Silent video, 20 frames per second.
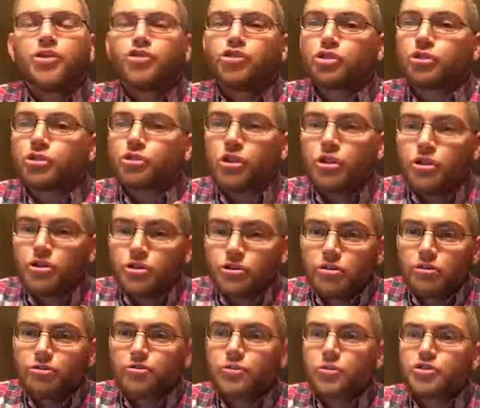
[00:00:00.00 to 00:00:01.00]
journal
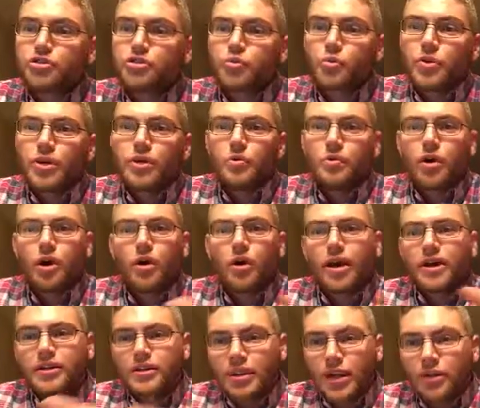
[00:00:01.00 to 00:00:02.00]
articles once a week. We all
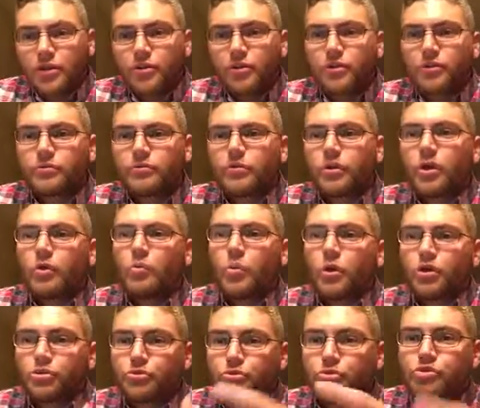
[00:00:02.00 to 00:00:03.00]
got together and
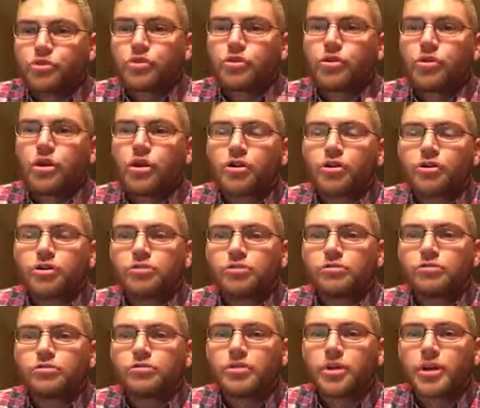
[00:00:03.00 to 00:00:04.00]
went through journal
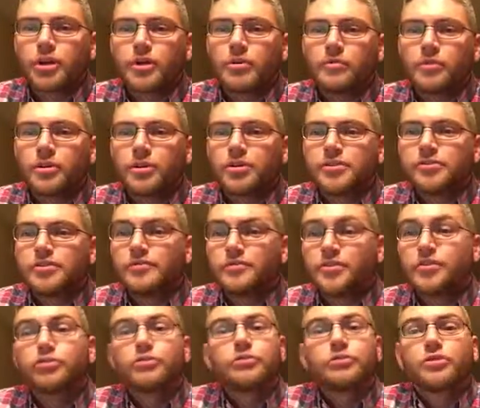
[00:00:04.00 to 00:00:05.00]
articles because in
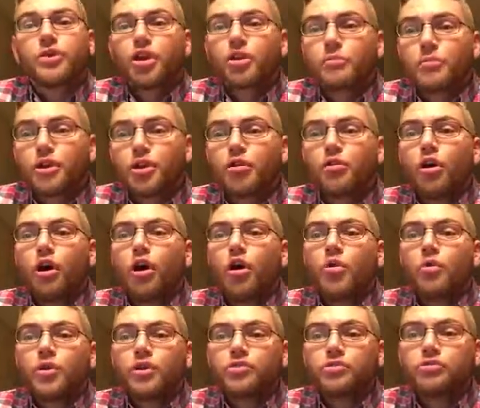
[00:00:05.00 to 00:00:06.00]
physical therapy you're
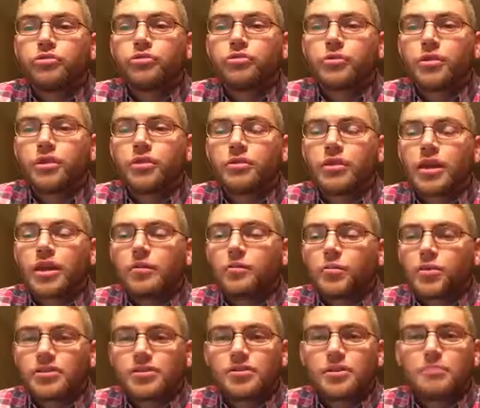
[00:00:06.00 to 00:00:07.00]
always doing like
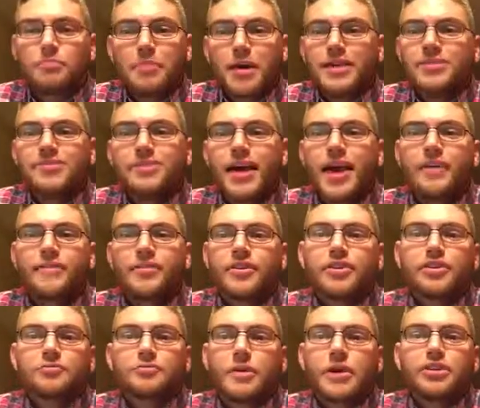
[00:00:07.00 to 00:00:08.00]
what's the best
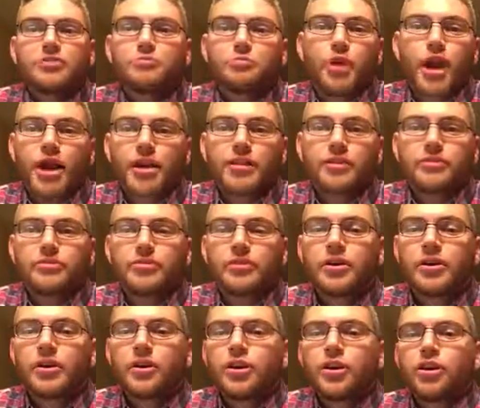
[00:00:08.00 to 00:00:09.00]
evidence-based practice.
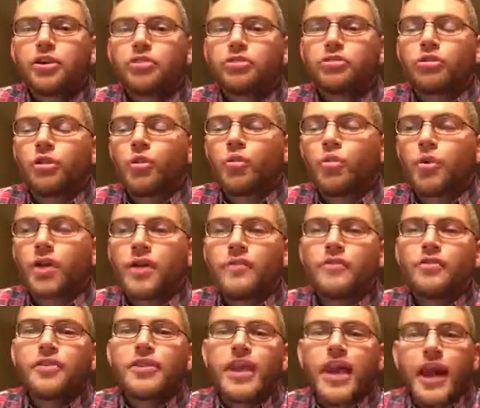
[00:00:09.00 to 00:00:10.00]
So
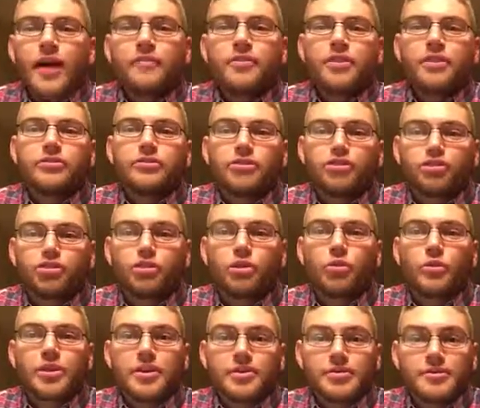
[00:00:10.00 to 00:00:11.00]
whatever the evidence is
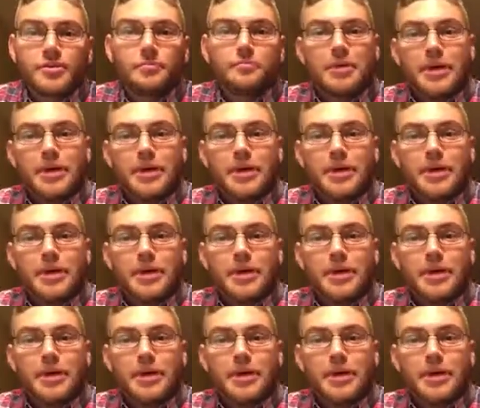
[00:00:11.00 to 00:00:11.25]
showing is the